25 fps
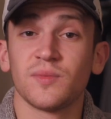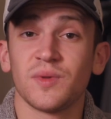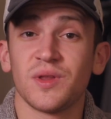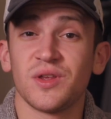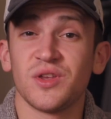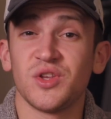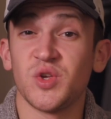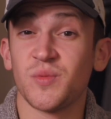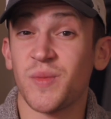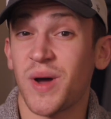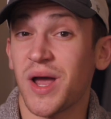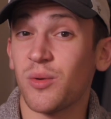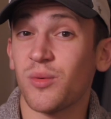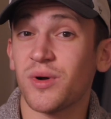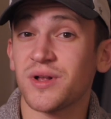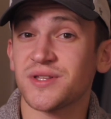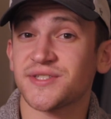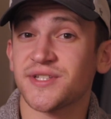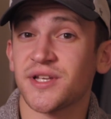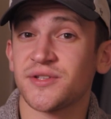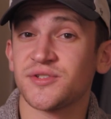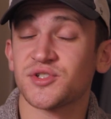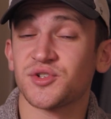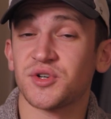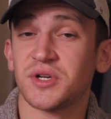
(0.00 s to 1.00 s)
you might want
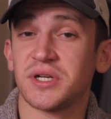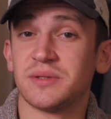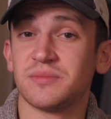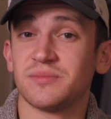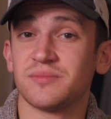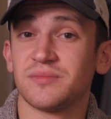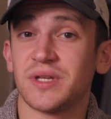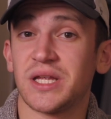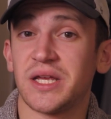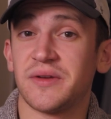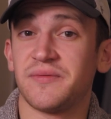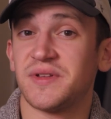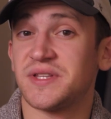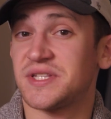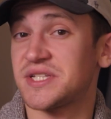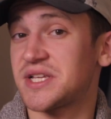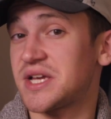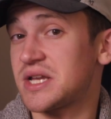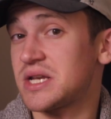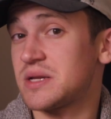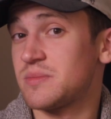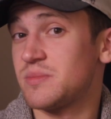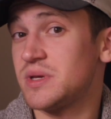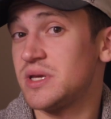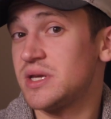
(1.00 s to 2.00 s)
sunscreen. If it's
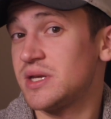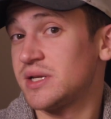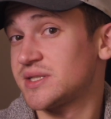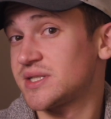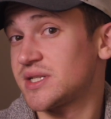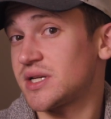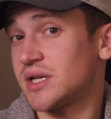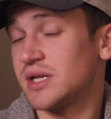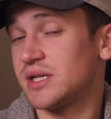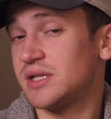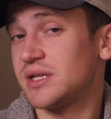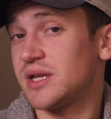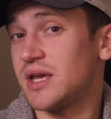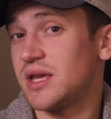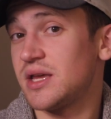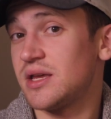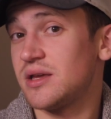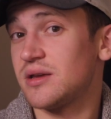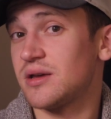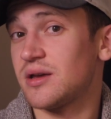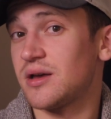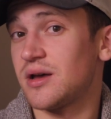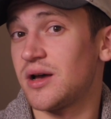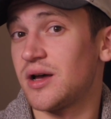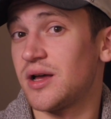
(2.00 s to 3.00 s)
going to be a sunny
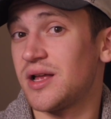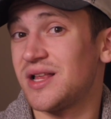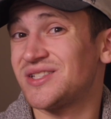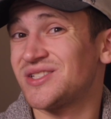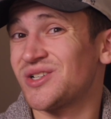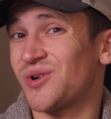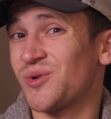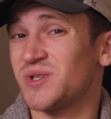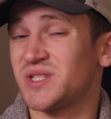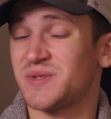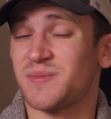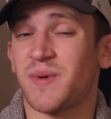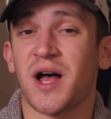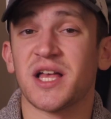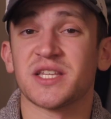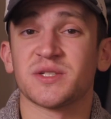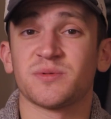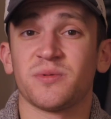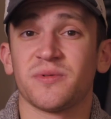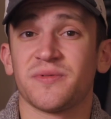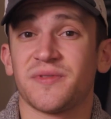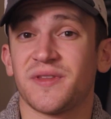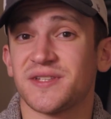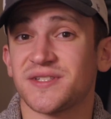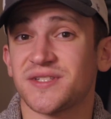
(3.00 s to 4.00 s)
day, it's always
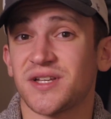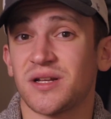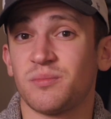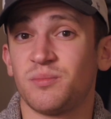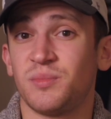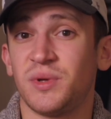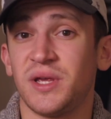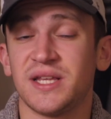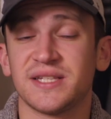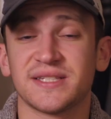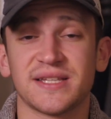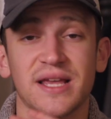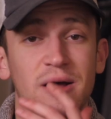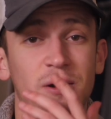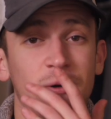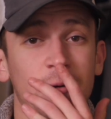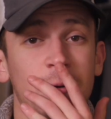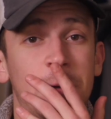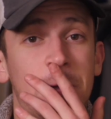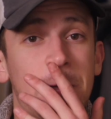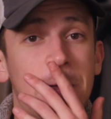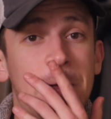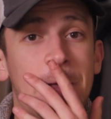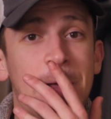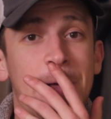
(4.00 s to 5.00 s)
possible that the sun peeks out.
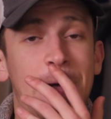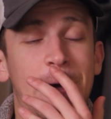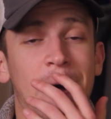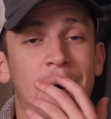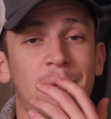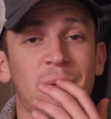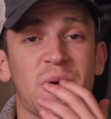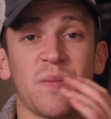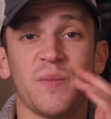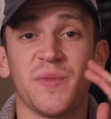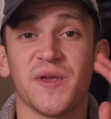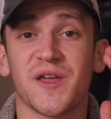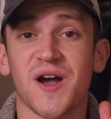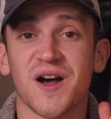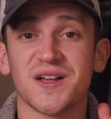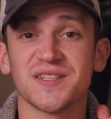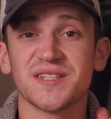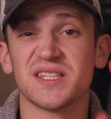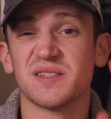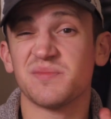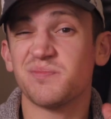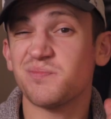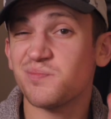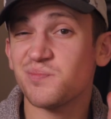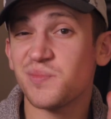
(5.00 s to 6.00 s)
And because
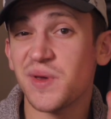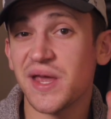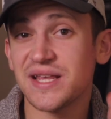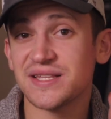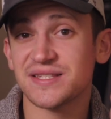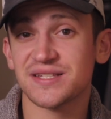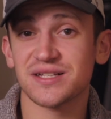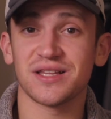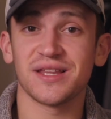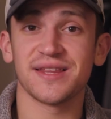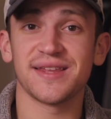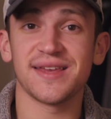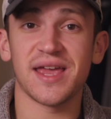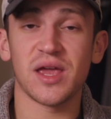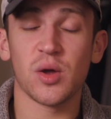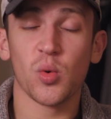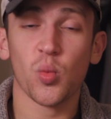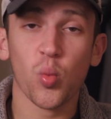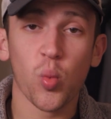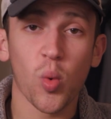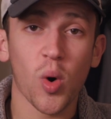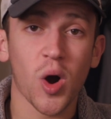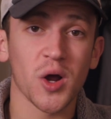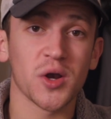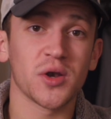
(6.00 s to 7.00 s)
it's basically a
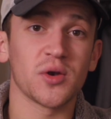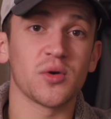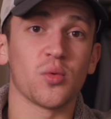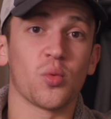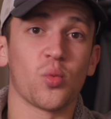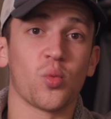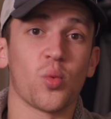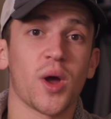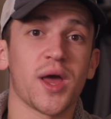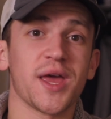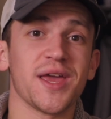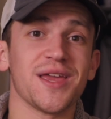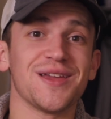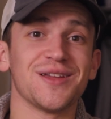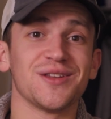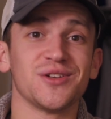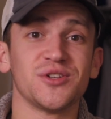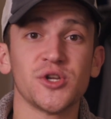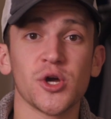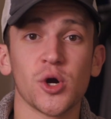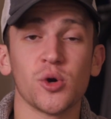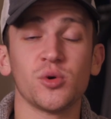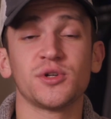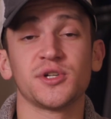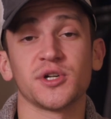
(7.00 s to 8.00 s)
one-way,
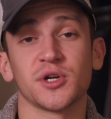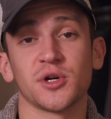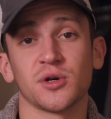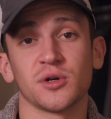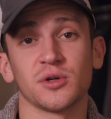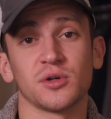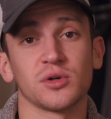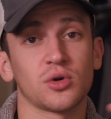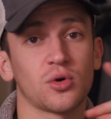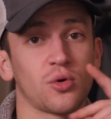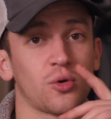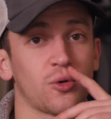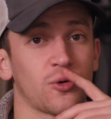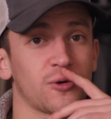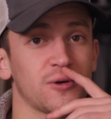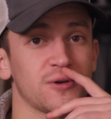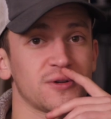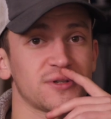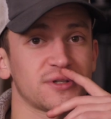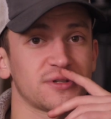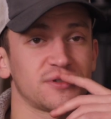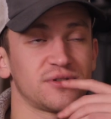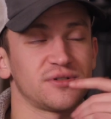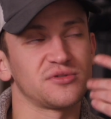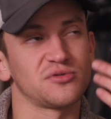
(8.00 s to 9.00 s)
no-turn
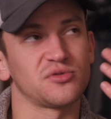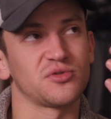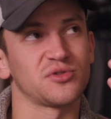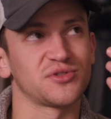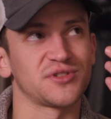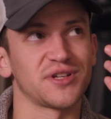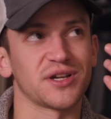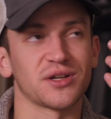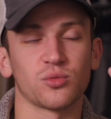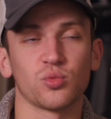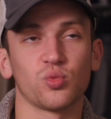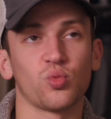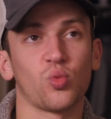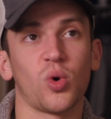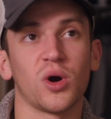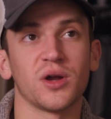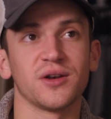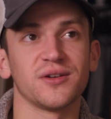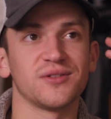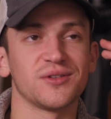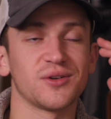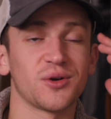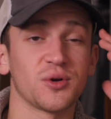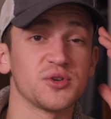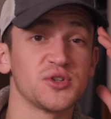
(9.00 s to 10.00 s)
course, there's like
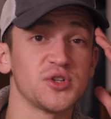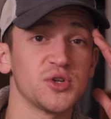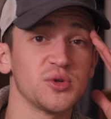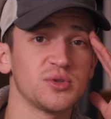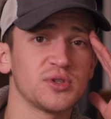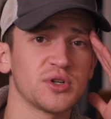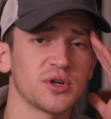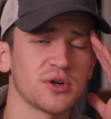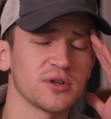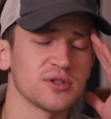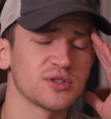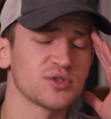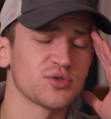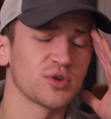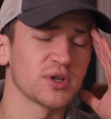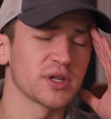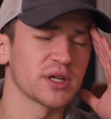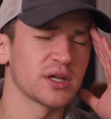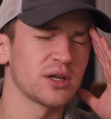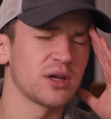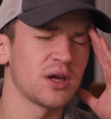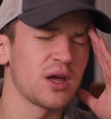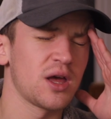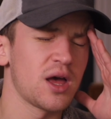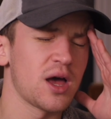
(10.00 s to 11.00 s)
1 or 2 turns
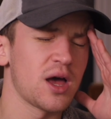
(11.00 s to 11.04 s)
really.